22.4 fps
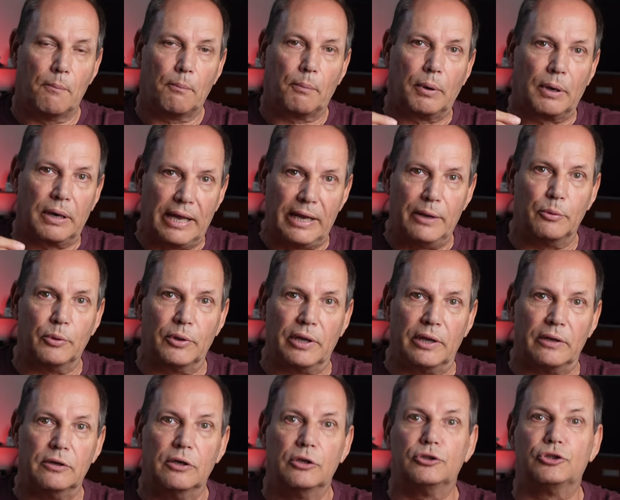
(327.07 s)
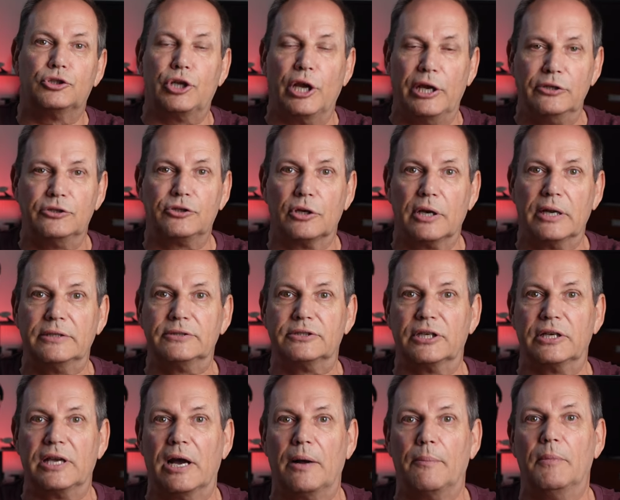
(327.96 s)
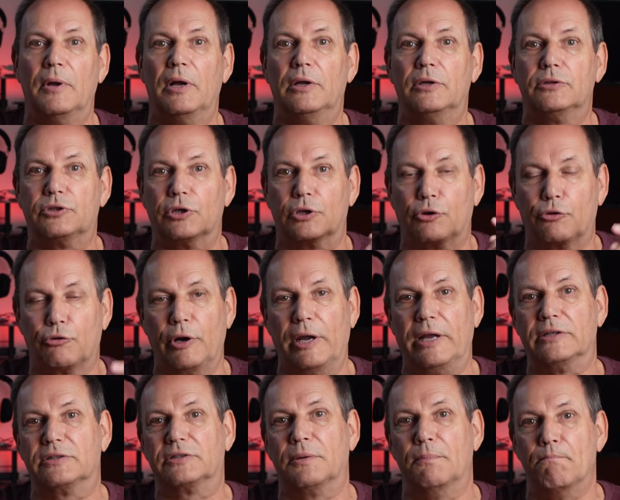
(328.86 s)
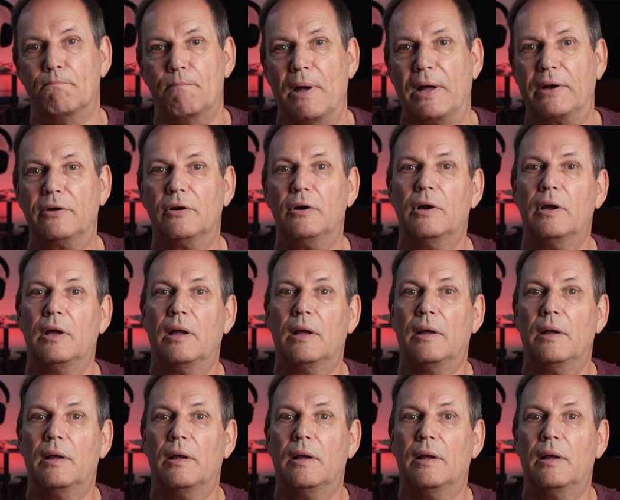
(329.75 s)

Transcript: Play with it. Change your lensing up to create some better